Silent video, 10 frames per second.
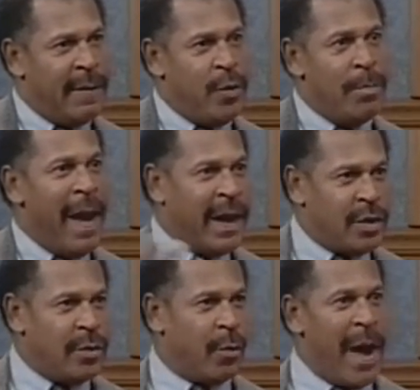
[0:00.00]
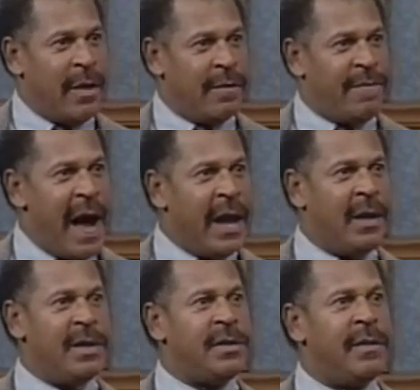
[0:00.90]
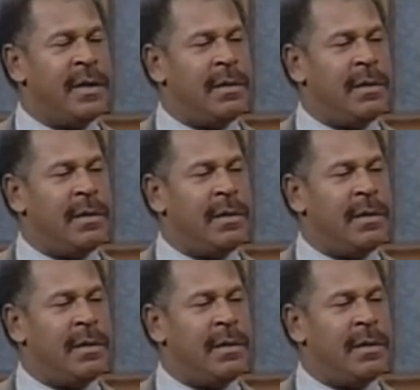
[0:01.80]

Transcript: if you make it to the round of finalists, that,